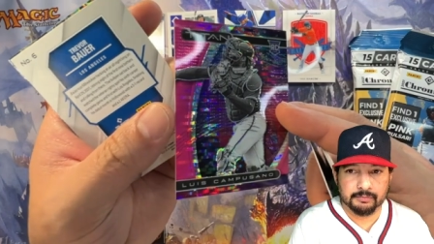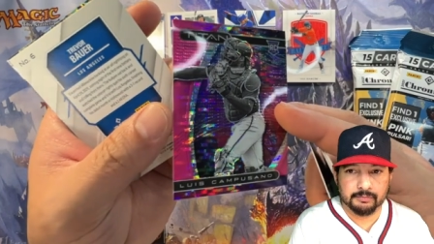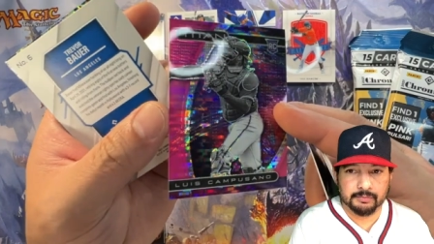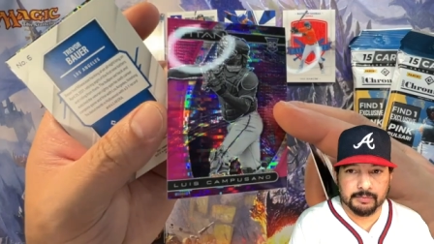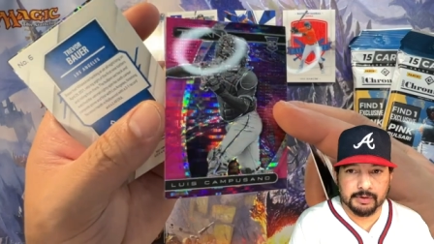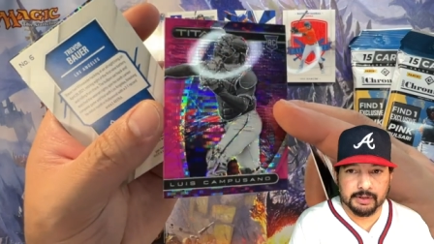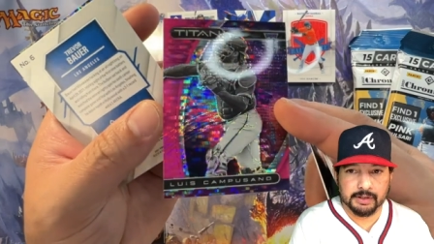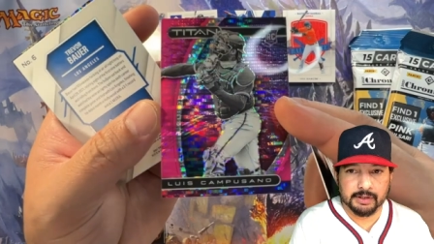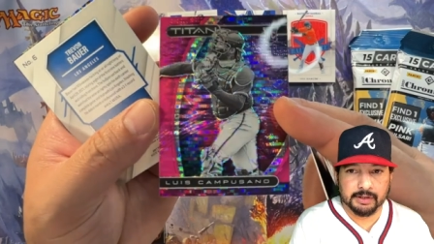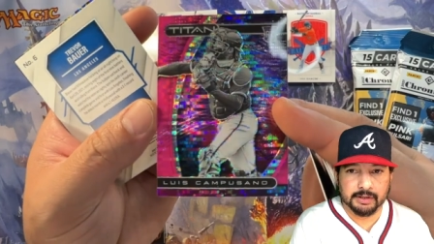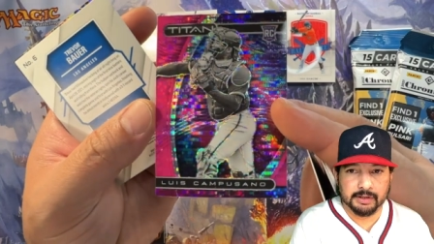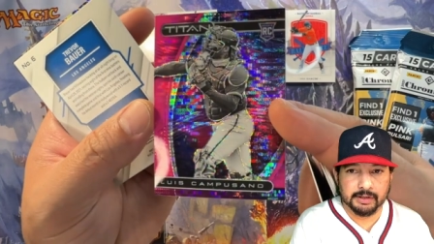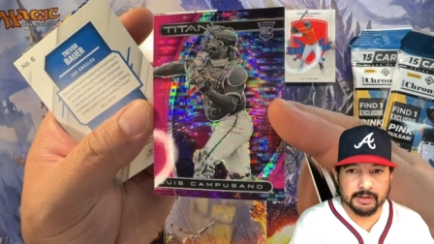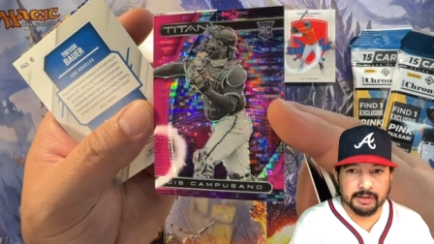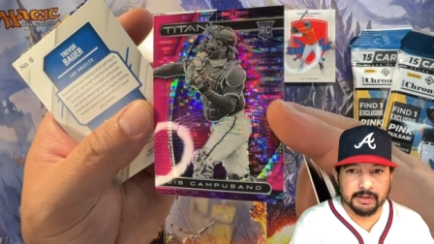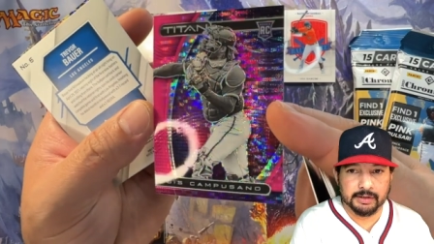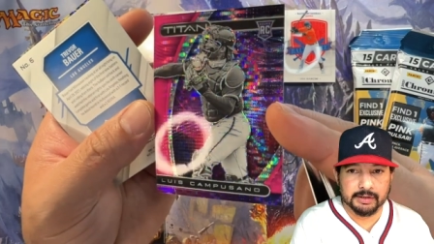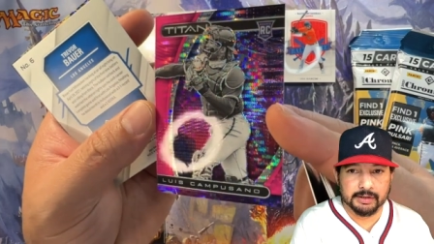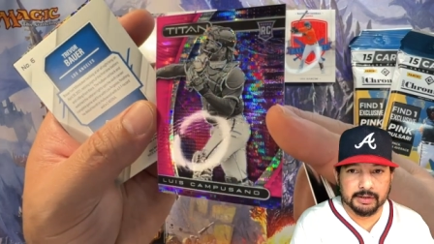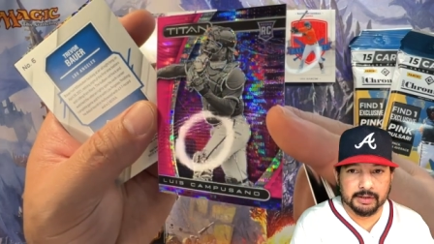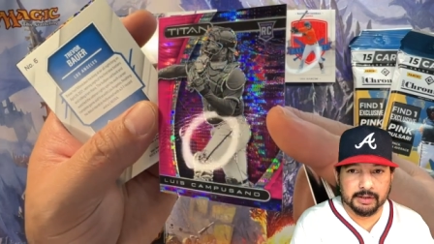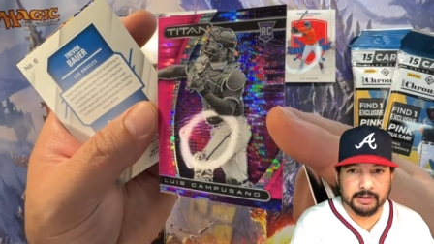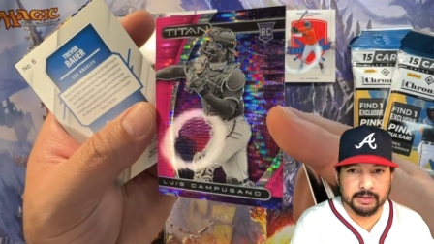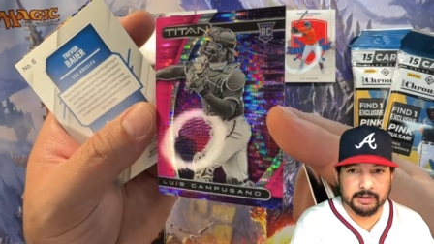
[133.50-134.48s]
And it
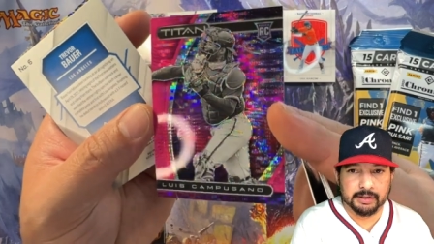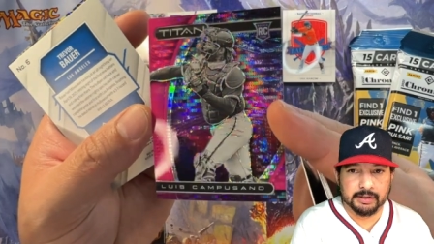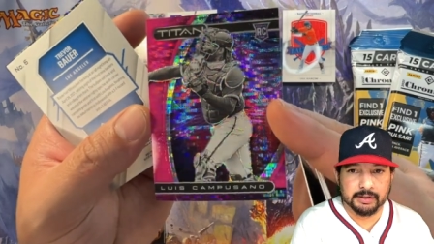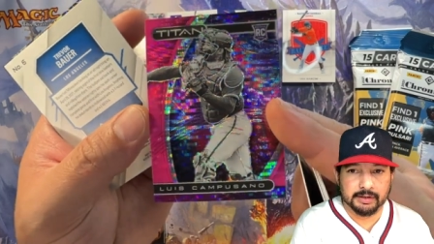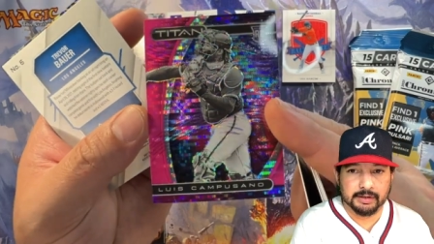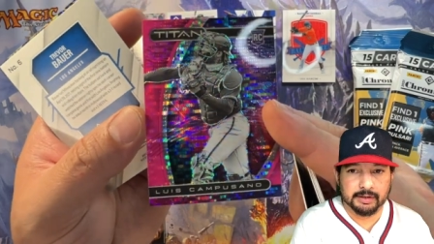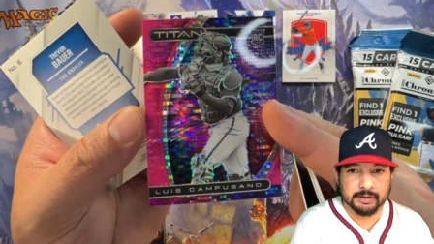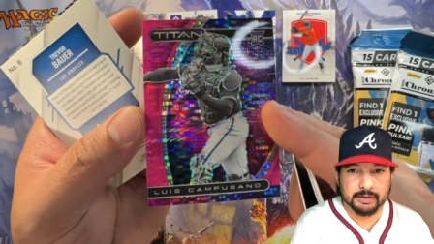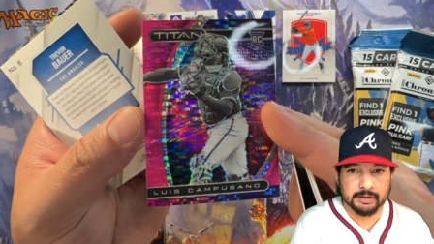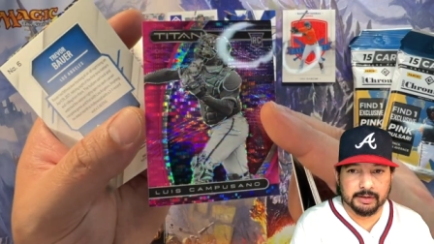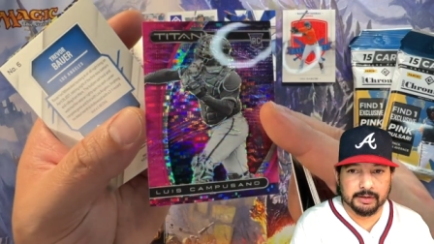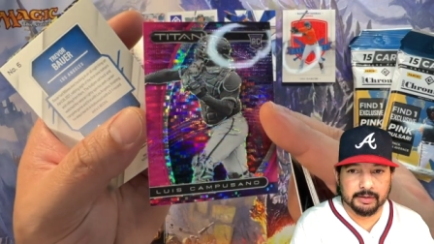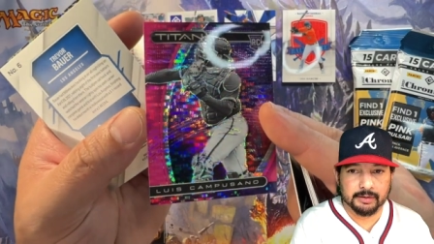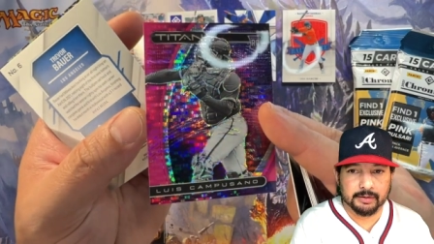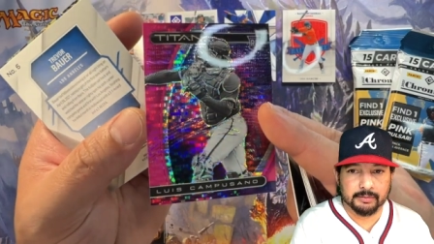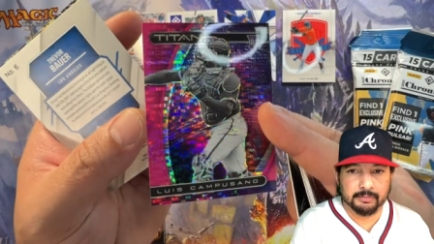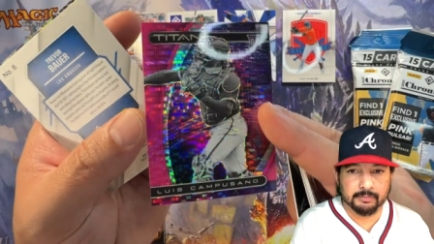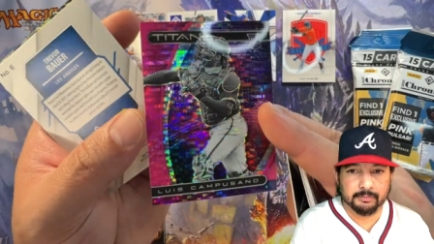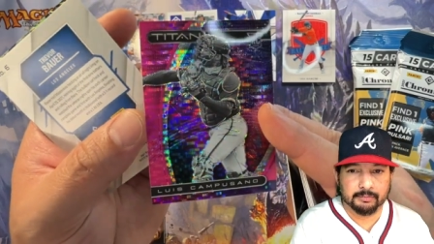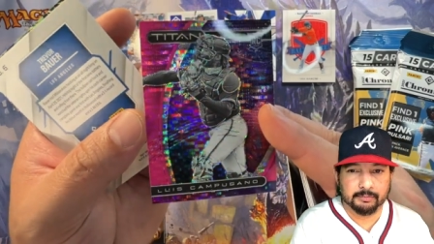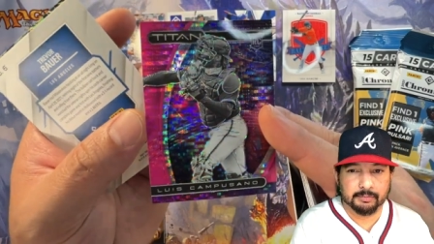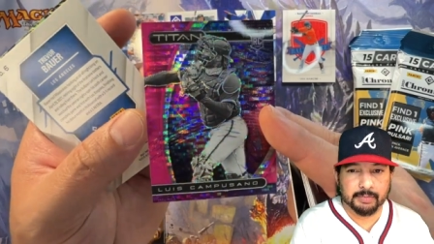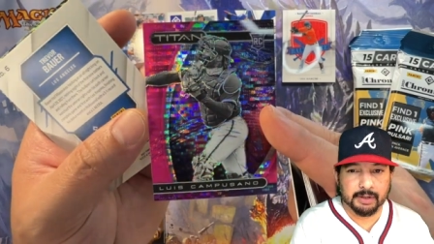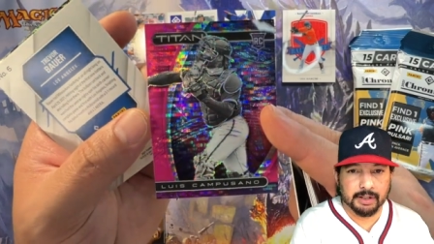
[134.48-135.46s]
is a
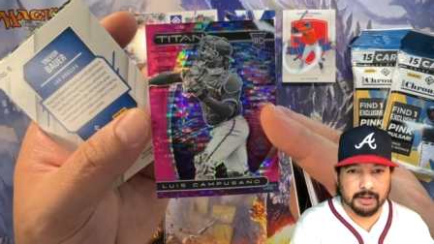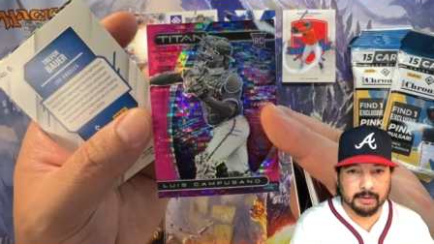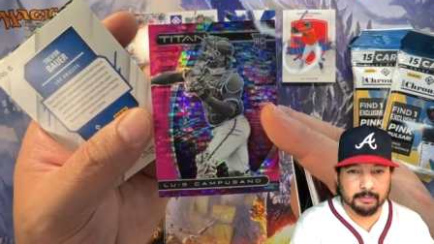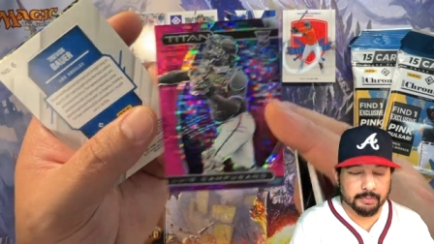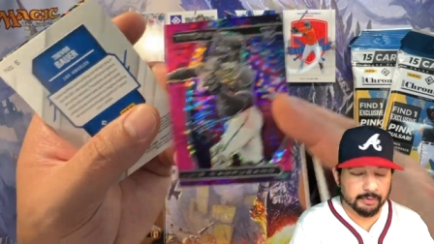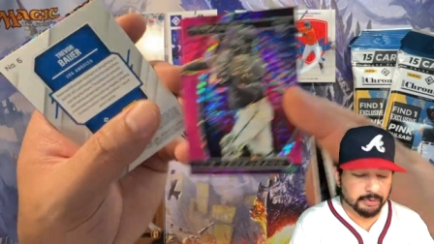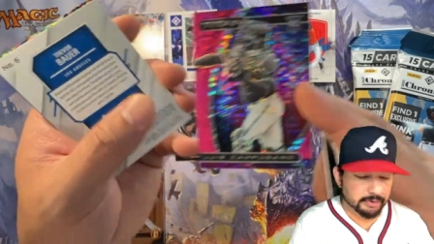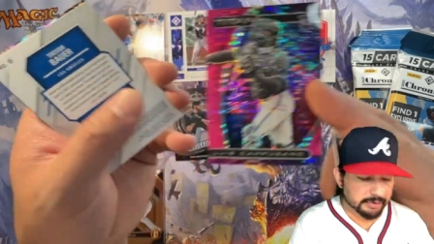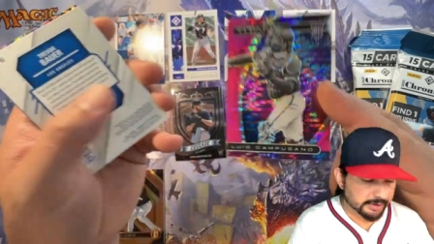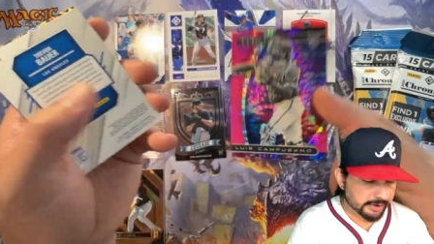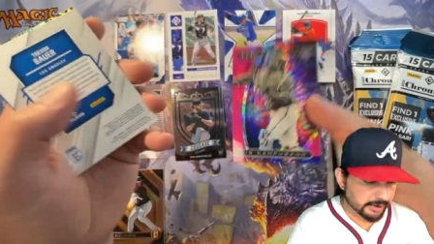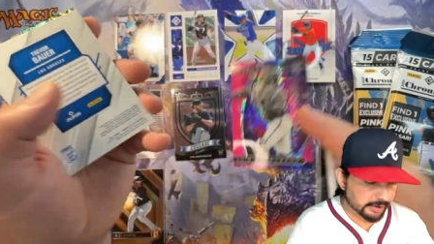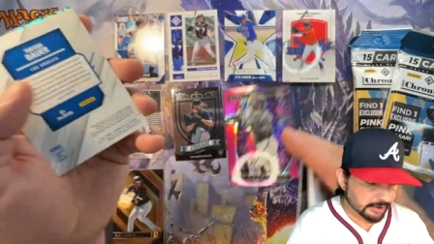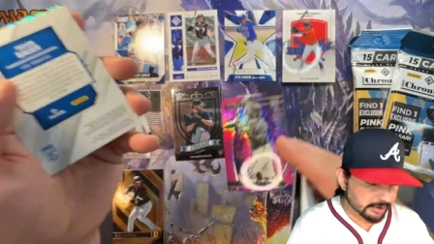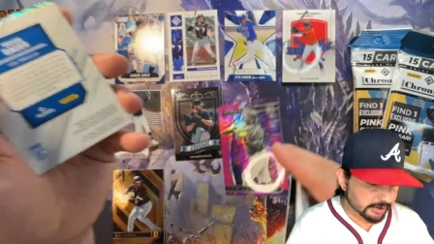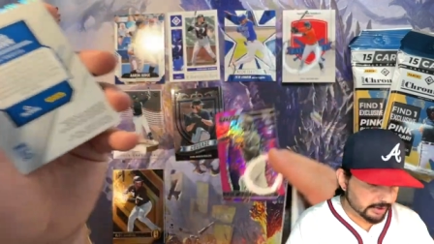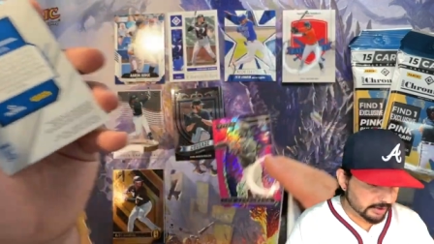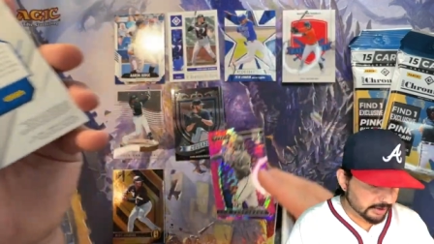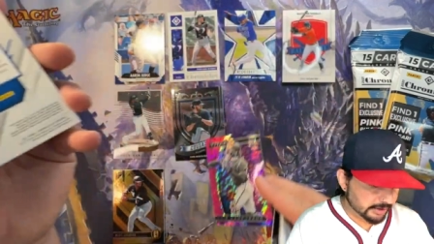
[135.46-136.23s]
pink pulsar.